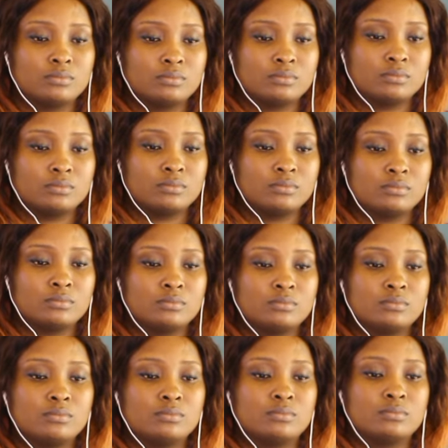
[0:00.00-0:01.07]

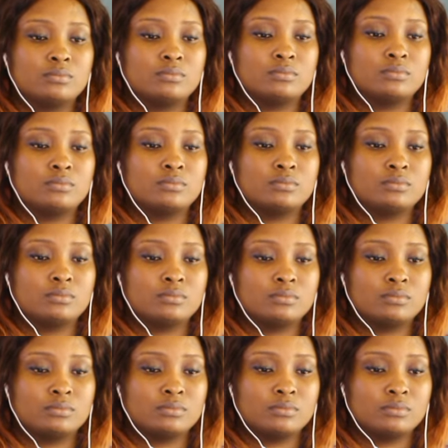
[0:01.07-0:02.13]

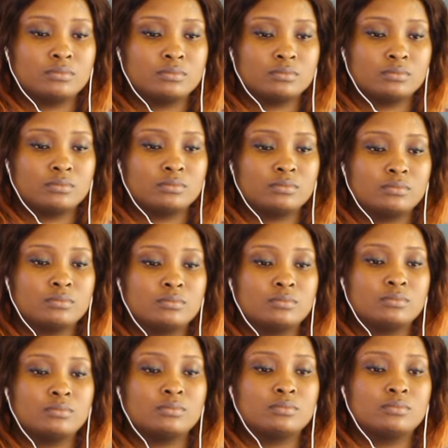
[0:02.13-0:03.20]

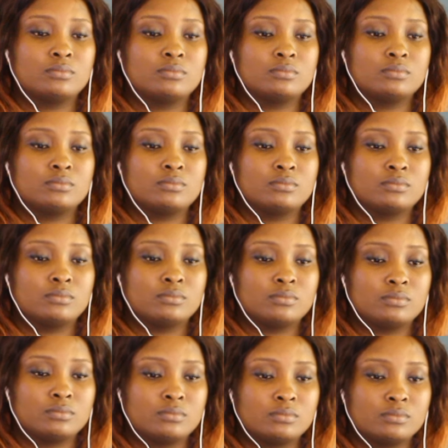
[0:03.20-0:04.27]

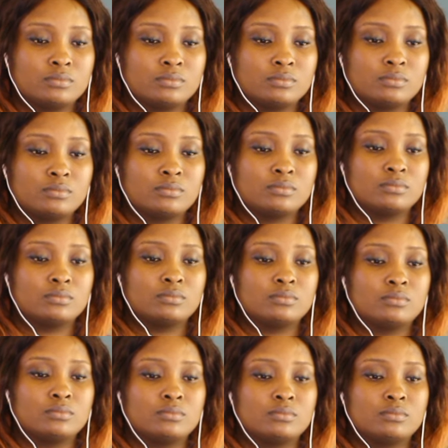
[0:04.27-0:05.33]

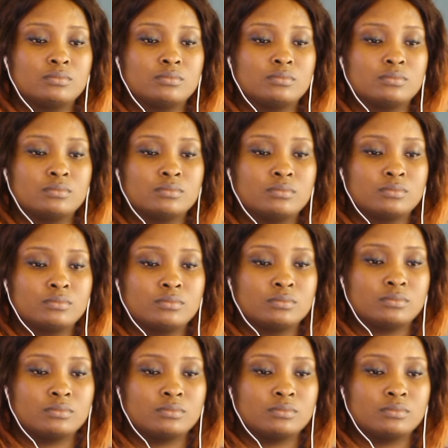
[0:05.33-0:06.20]
Nothing is said.